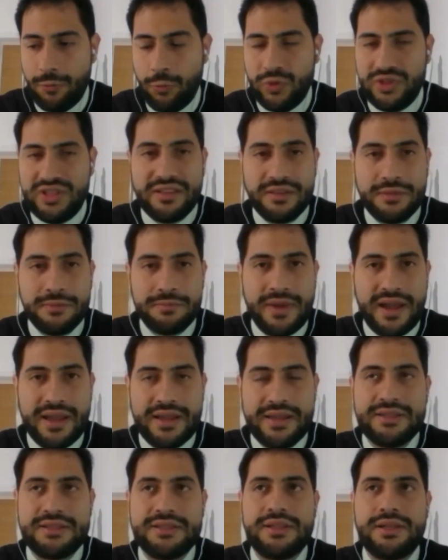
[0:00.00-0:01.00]
With that in
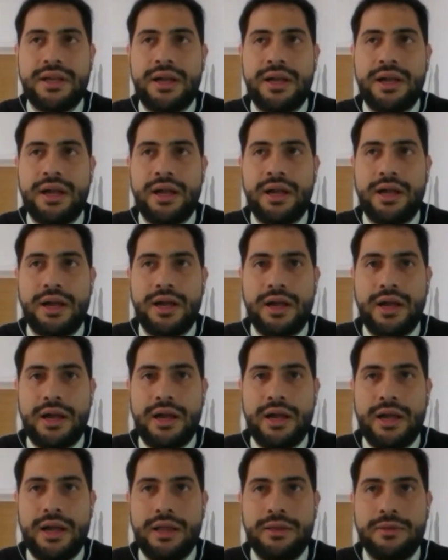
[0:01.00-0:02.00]
mind,
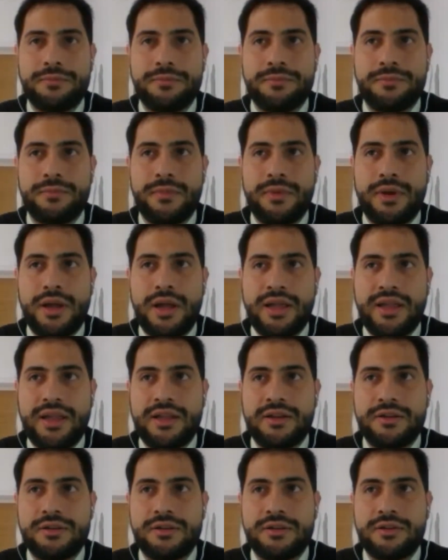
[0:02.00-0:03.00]
I
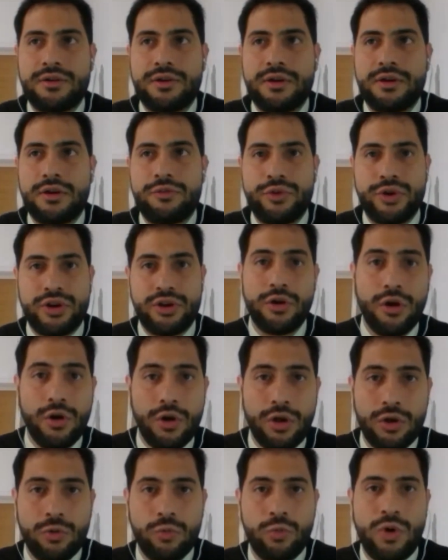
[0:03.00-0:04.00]
can
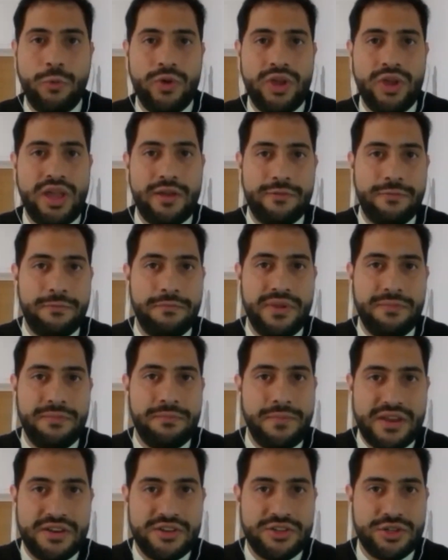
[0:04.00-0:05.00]
recall what we have
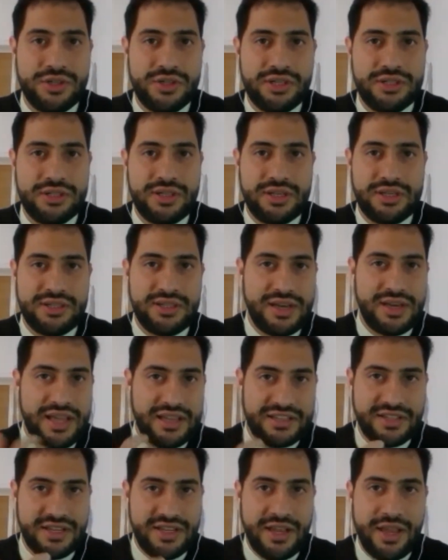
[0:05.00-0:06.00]
been mentioning in the
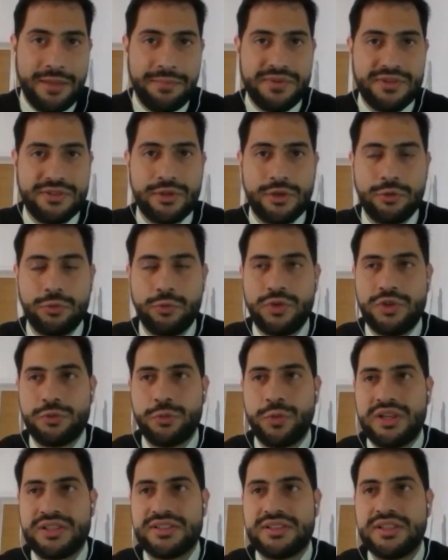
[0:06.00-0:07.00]
last episode,
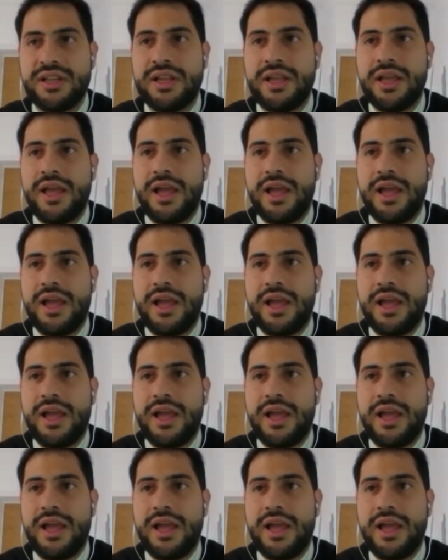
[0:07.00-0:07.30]
which was